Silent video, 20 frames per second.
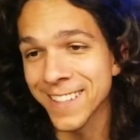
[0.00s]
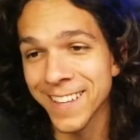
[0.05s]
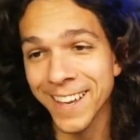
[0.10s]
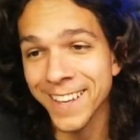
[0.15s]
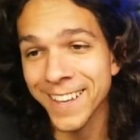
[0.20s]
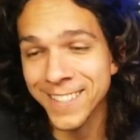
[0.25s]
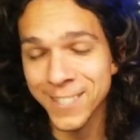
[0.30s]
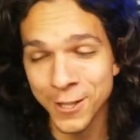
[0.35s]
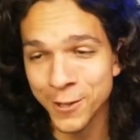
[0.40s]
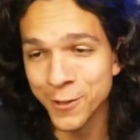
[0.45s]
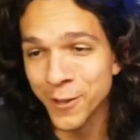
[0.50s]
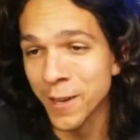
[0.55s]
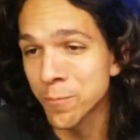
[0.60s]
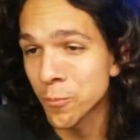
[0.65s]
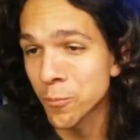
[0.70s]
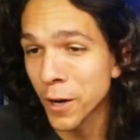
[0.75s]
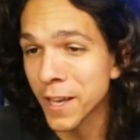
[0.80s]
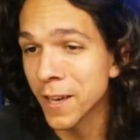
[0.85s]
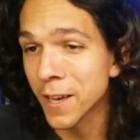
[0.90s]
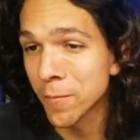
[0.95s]
They just can
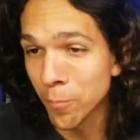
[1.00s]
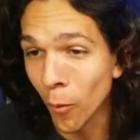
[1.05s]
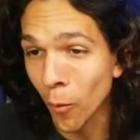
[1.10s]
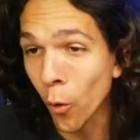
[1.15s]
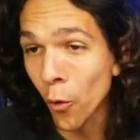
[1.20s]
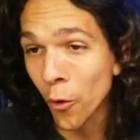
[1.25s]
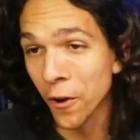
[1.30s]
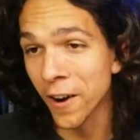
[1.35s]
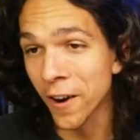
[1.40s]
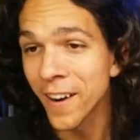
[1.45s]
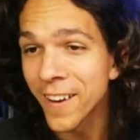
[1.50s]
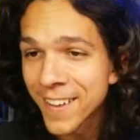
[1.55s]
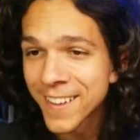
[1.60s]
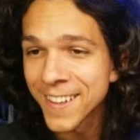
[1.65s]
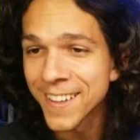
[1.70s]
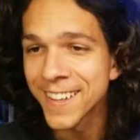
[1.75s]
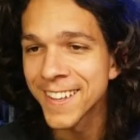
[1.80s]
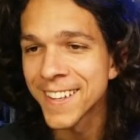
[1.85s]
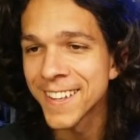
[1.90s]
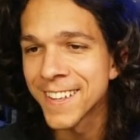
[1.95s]
break it more.
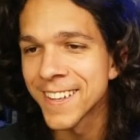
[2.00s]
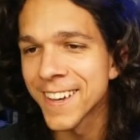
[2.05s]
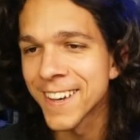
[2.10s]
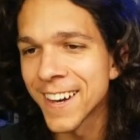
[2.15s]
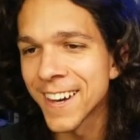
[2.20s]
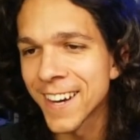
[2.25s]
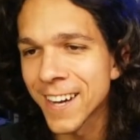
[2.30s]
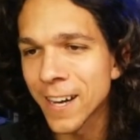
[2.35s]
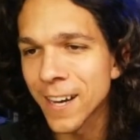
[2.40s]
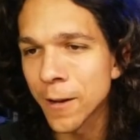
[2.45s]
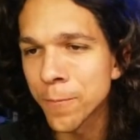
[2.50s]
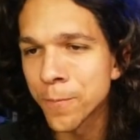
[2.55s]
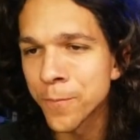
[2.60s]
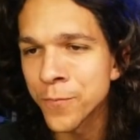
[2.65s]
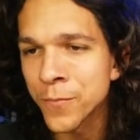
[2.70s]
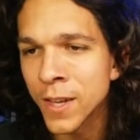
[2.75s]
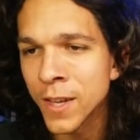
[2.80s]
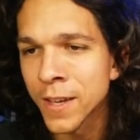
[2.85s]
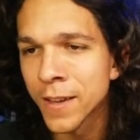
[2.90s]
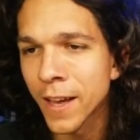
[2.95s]
Uh,
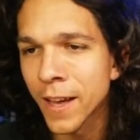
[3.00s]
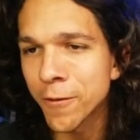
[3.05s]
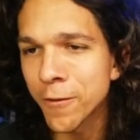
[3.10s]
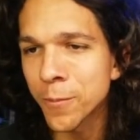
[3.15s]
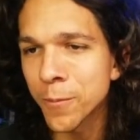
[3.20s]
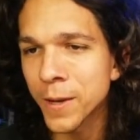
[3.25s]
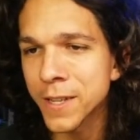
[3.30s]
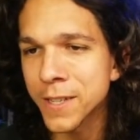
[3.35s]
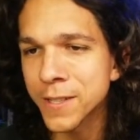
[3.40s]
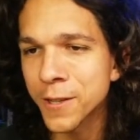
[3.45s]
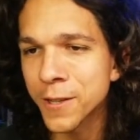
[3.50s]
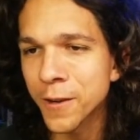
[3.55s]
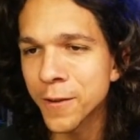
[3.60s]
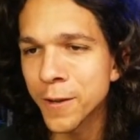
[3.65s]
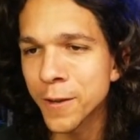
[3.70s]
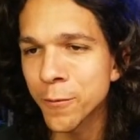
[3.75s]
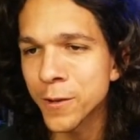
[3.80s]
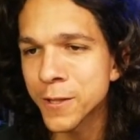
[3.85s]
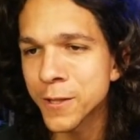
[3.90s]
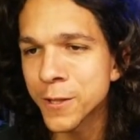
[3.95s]
everybody's
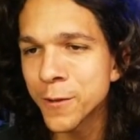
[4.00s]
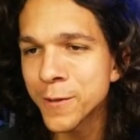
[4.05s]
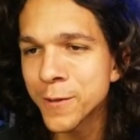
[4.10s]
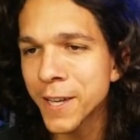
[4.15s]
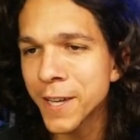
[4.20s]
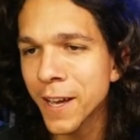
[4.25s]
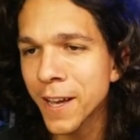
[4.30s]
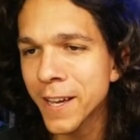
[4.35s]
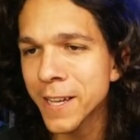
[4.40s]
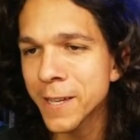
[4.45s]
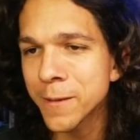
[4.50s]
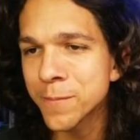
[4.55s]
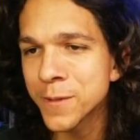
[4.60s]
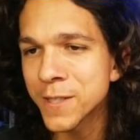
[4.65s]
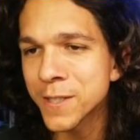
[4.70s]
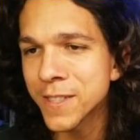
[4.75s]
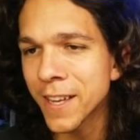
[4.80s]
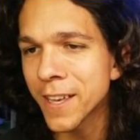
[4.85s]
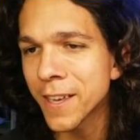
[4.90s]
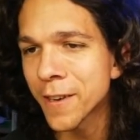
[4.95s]
going with two
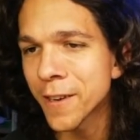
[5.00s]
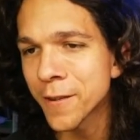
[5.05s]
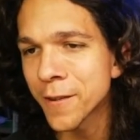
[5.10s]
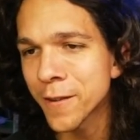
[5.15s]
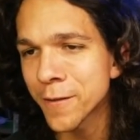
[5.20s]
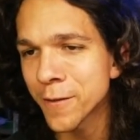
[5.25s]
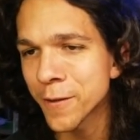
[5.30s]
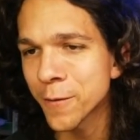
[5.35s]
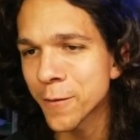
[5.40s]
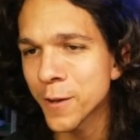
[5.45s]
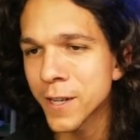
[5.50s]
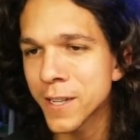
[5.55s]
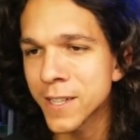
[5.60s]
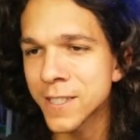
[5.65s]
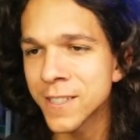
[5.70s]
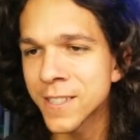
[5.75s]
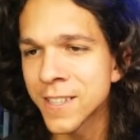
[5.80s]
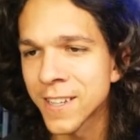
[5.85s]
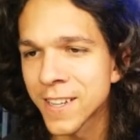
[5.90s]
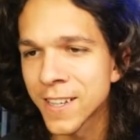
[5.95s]
times. Thank you,
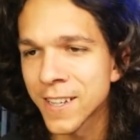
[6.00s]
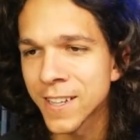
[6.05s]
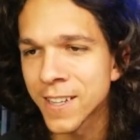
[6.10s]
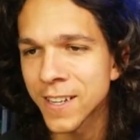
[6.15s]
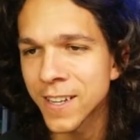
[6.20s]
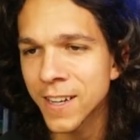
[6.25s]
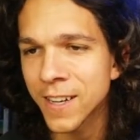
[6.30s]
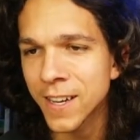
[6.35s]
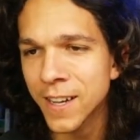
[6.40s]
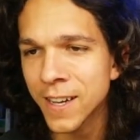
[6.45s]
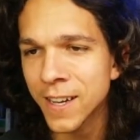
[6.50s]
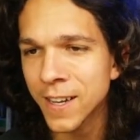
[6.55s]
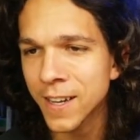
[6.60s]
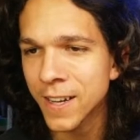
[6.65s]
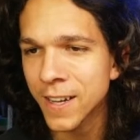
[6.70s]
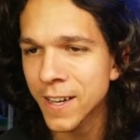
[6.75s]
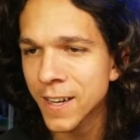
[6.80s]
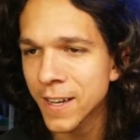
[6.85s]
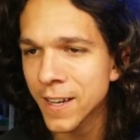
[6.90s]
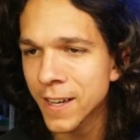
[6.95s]
everyone.
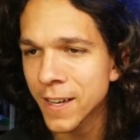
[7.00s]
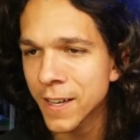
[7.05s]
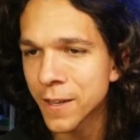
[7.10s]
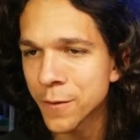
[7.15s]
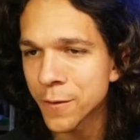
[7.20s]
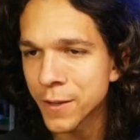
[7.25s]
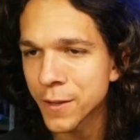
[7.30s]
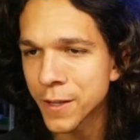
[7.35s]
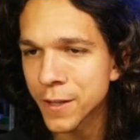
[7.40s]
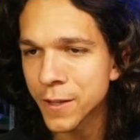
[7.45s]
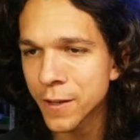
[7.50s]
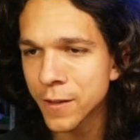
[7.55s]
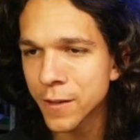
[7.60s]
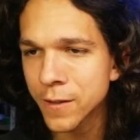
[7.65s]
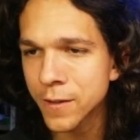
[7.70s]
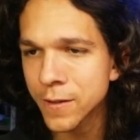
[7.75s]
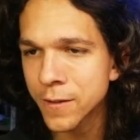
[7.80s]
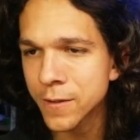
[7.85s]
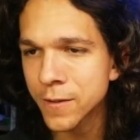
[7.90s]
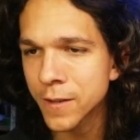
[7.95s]
Uh, here we
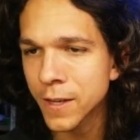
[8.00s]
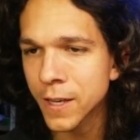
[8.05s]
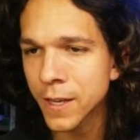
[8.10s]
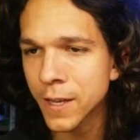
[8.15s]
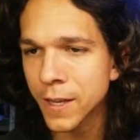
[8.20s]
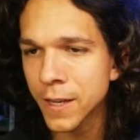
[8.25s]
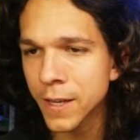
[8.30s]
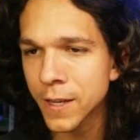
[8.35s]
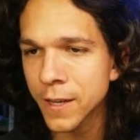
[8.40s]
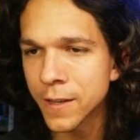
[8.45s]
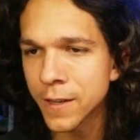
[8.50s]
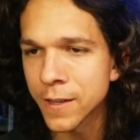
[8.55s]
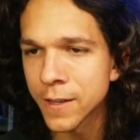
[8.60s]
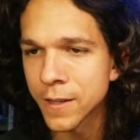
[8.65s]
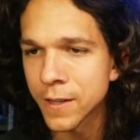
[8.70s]
go. Okay.